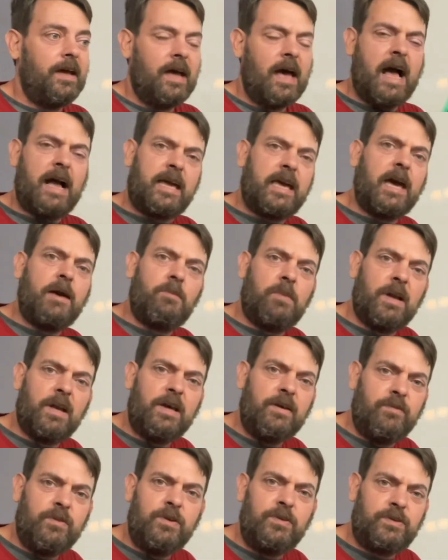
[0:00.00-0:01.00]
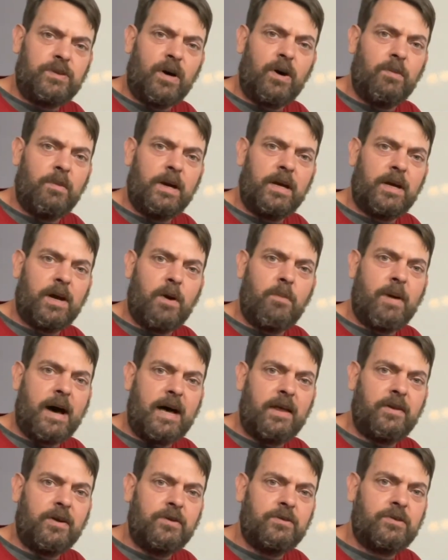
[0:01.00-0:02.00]
I can't believe you told me to go
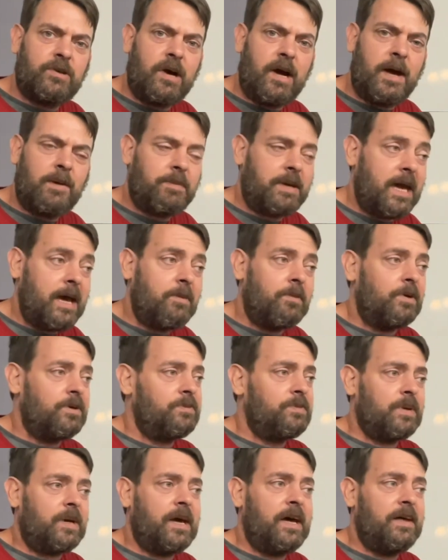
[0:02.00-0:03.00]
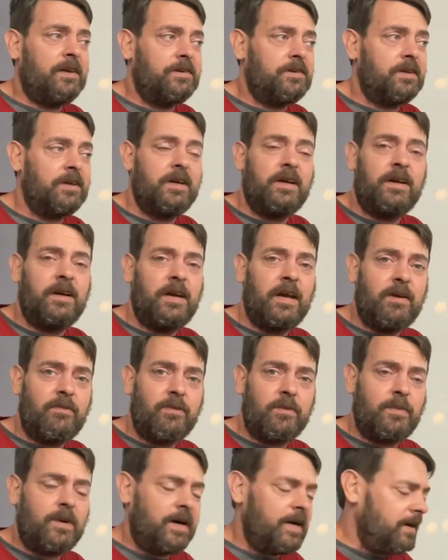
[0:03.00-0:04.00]
buy those crap cameras, because
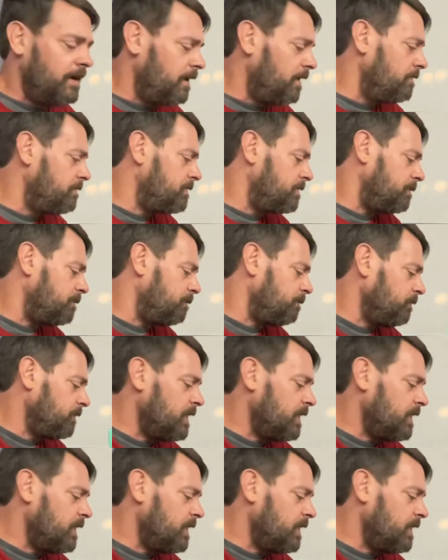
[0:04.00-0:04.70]
everybody loves them.